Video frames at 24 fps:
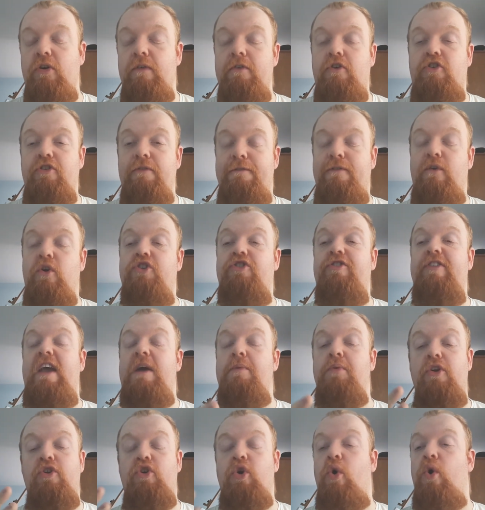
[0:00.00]
unfortunately
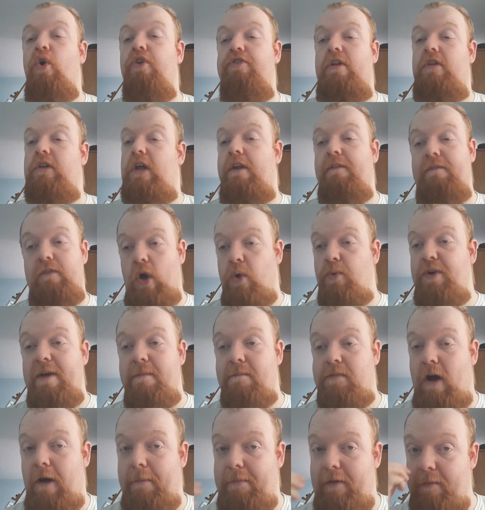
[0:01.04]
it would cause a lot of
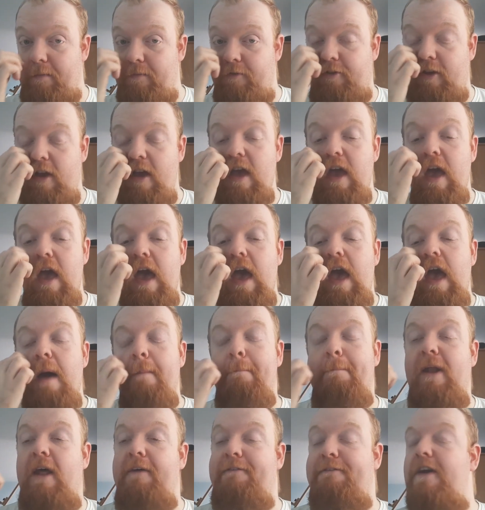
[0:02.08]
loading problems.
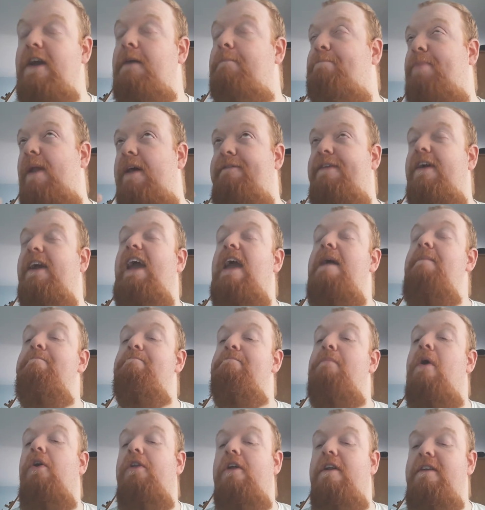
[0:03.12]
But I think
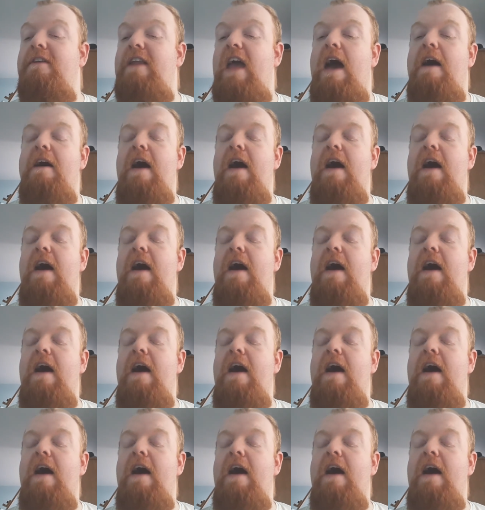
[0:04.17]
in modern